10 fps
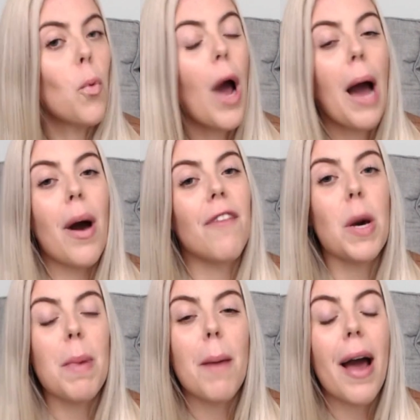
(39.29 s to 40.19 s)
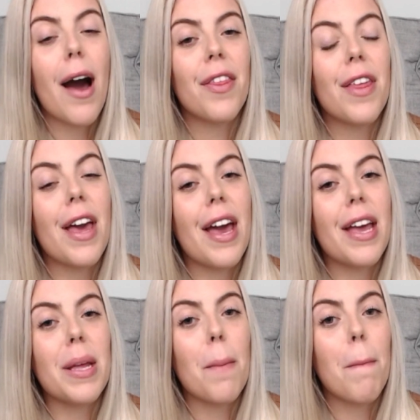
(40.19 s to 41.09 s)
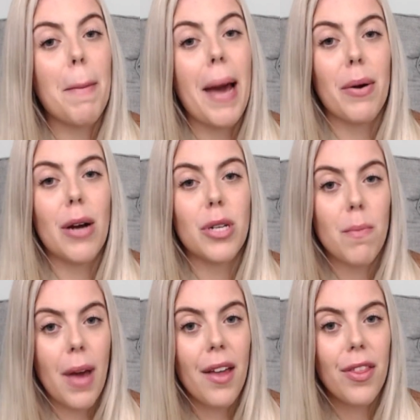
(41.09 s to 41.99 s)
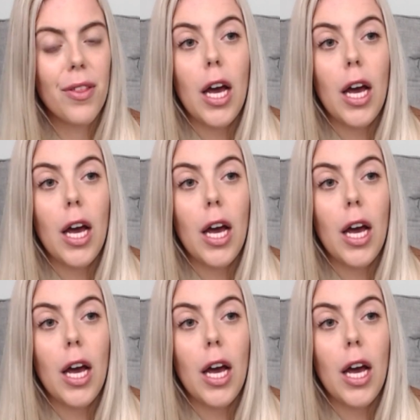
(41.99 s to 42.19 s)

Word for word: how I feel about math and my background in math